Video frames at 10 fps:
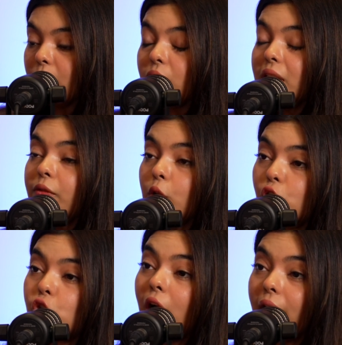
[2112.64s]
leave your
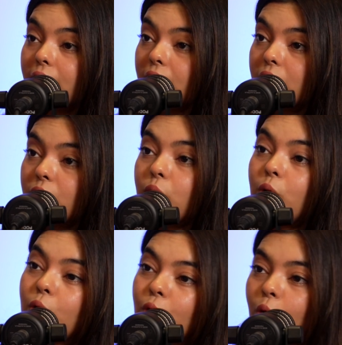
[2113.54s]
child to
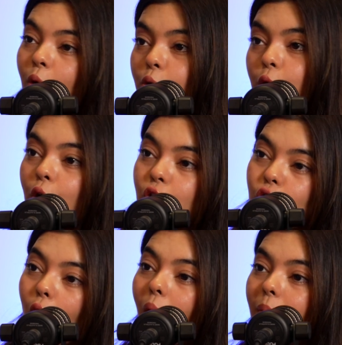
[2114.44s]
go do your
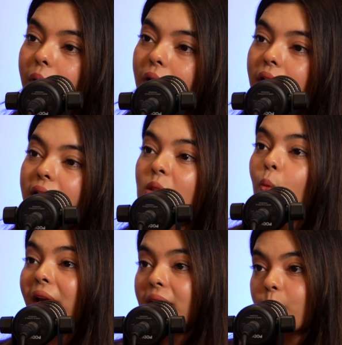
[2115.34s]
job is
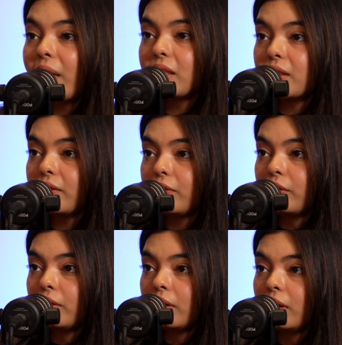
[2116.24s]
very expensive,